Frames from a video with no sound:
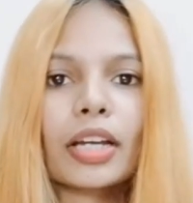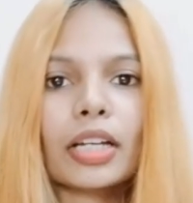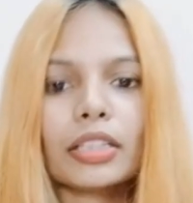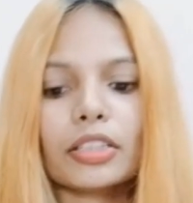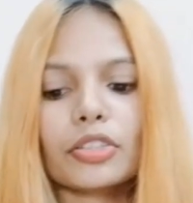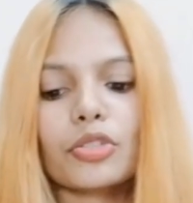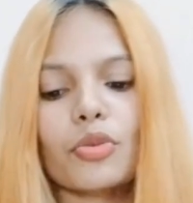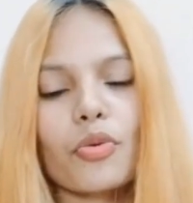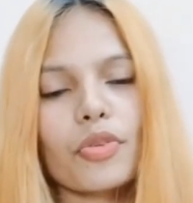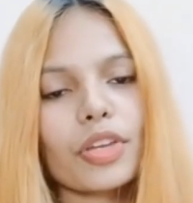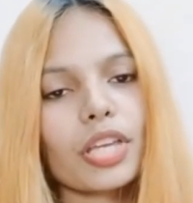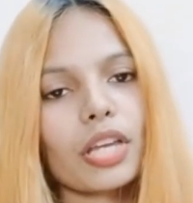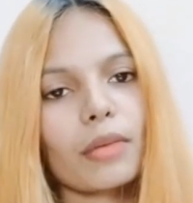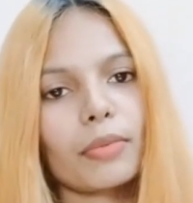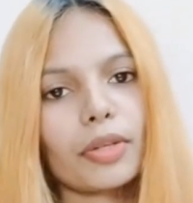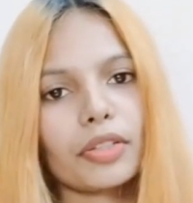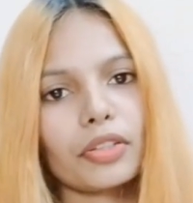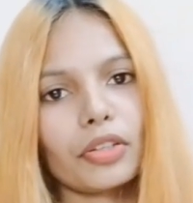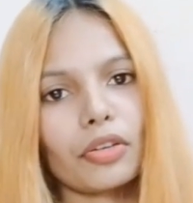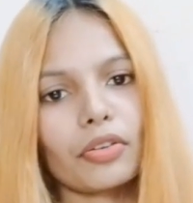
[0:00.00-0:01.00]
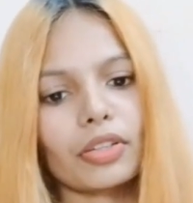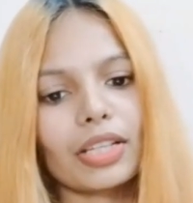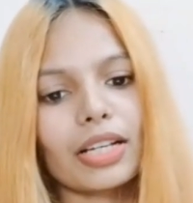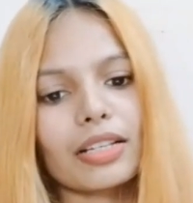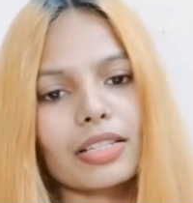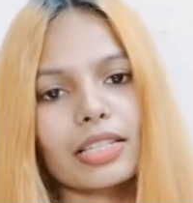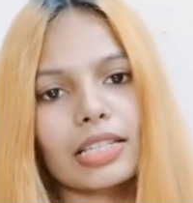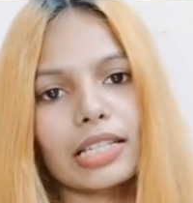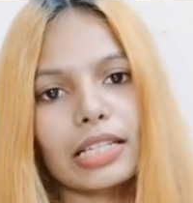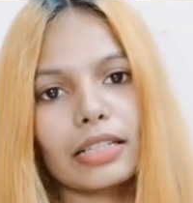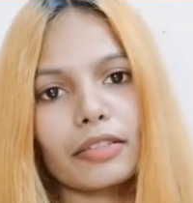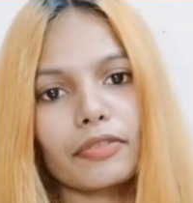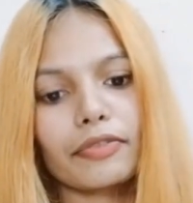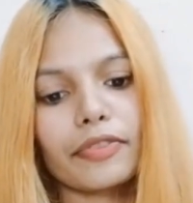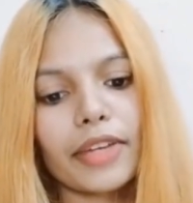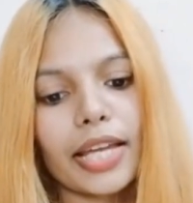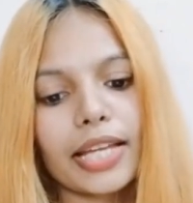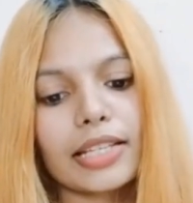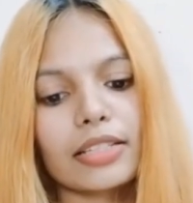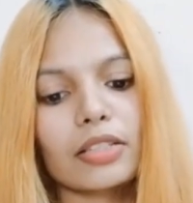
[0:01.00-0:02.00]
Now talking about neoclassical
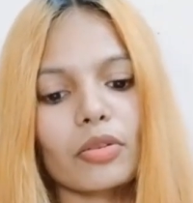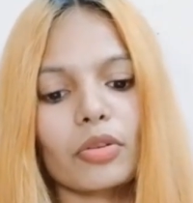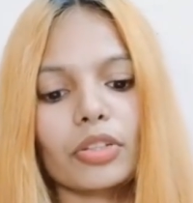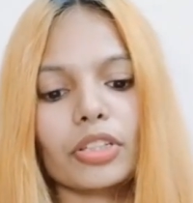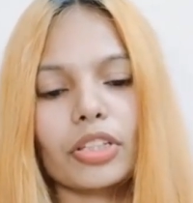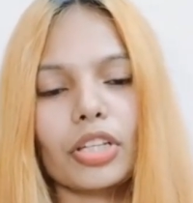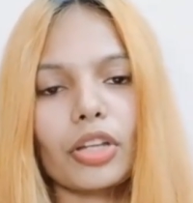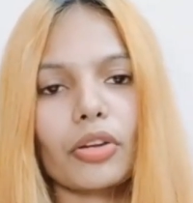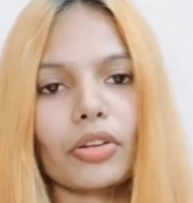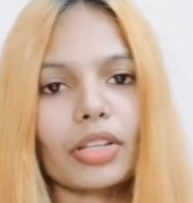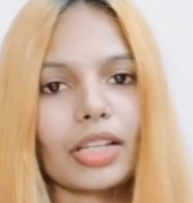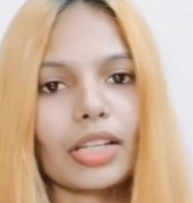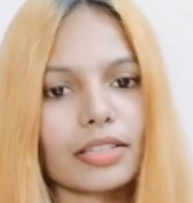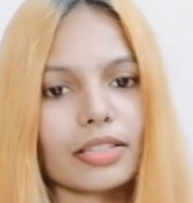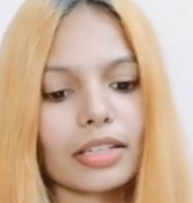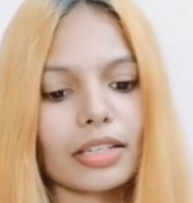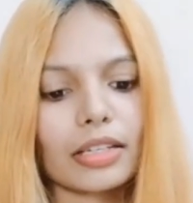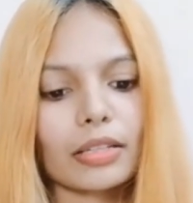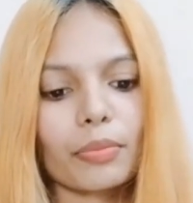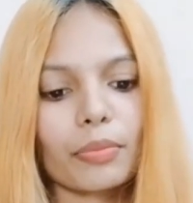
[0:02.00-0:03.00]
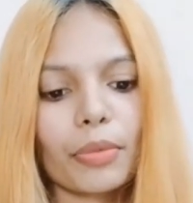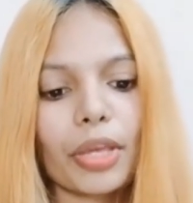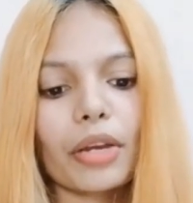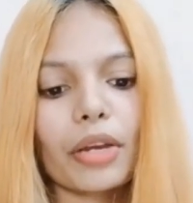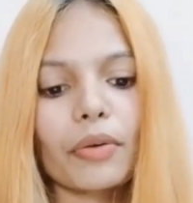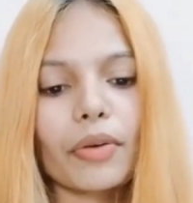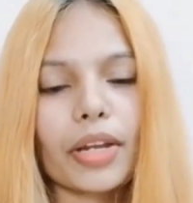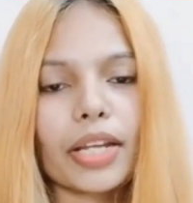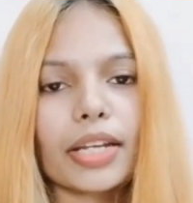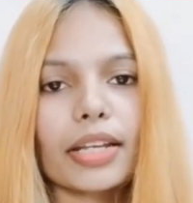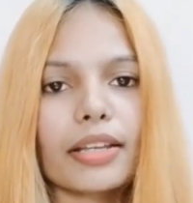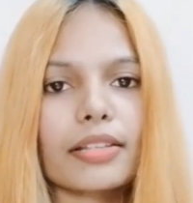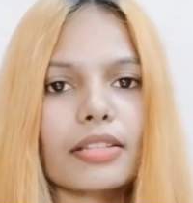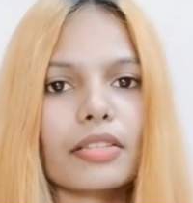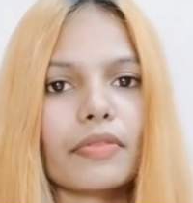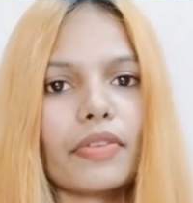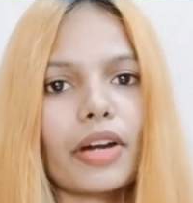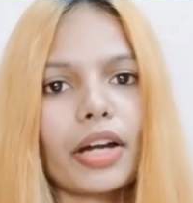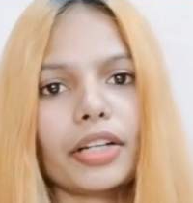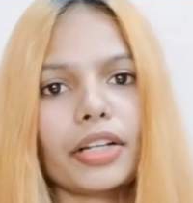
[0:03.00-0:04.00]
phase or neoclassical period is
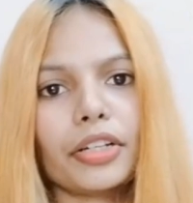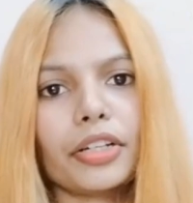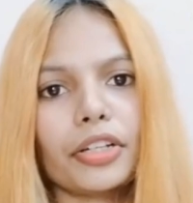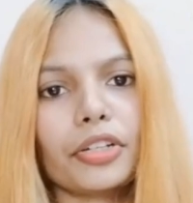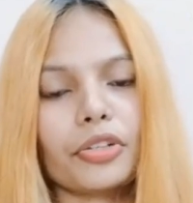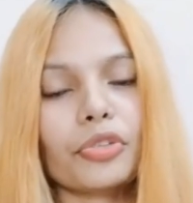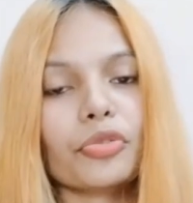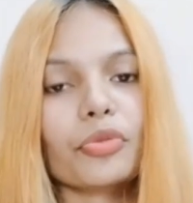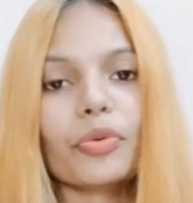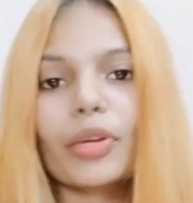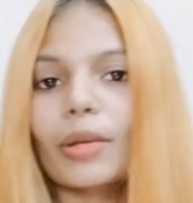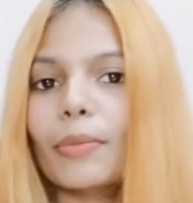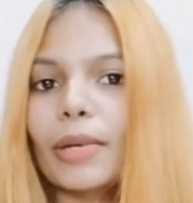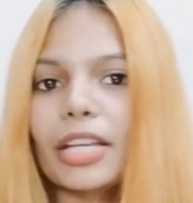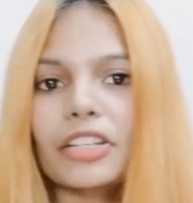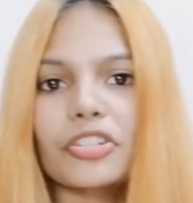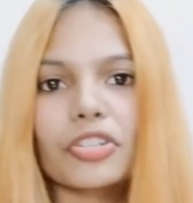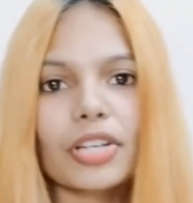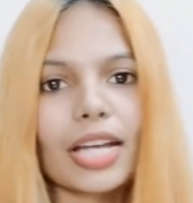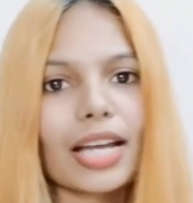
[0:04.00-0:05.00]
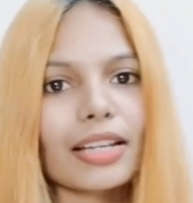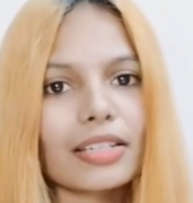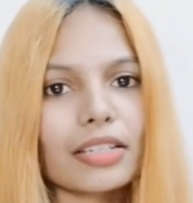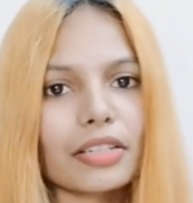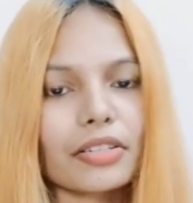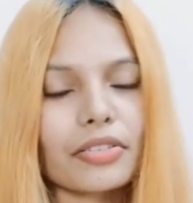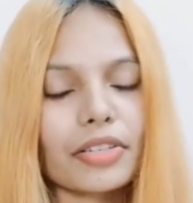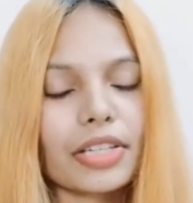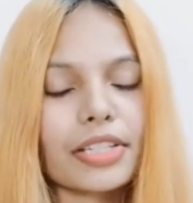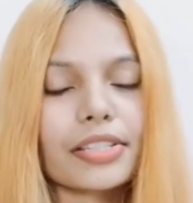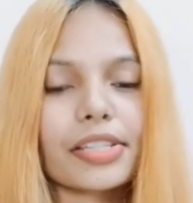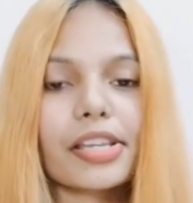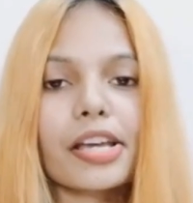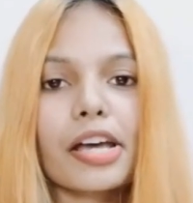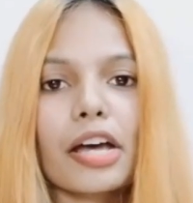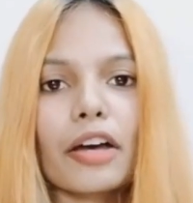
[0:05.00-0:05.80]
divided into three major categories.